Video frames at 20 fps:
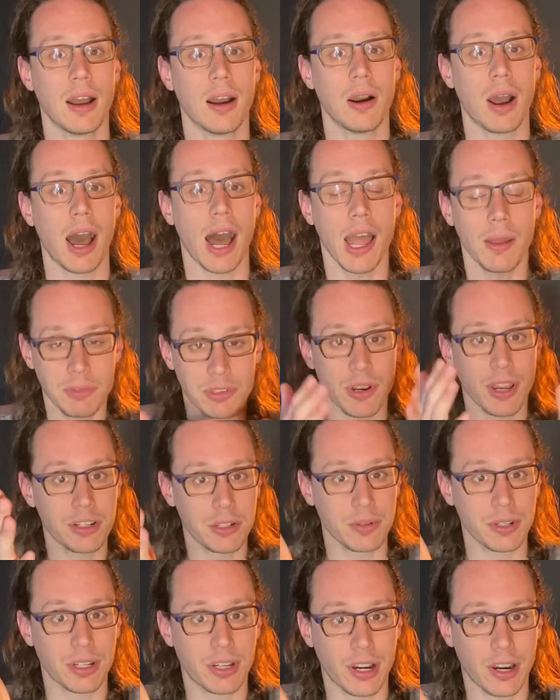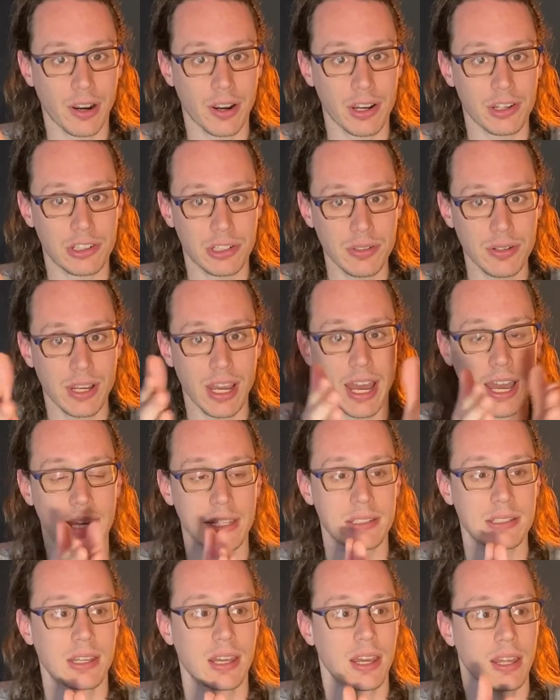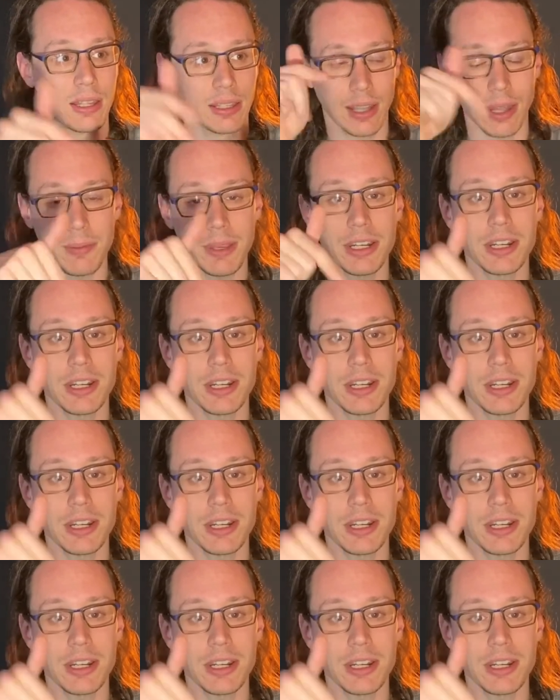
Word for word: I'm trying to encourage you guys. Let me